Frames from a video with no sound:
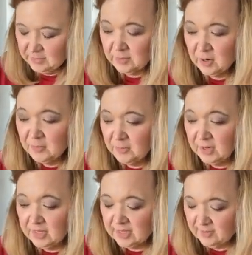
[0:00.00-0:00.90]
And tomorrow
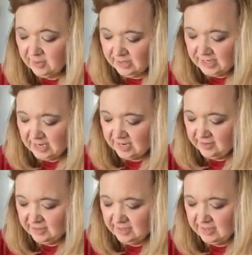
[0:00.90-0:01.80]
morning they will
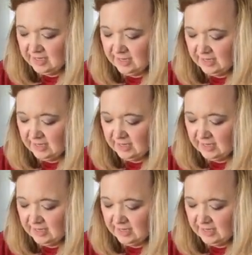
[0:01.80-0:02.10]
announce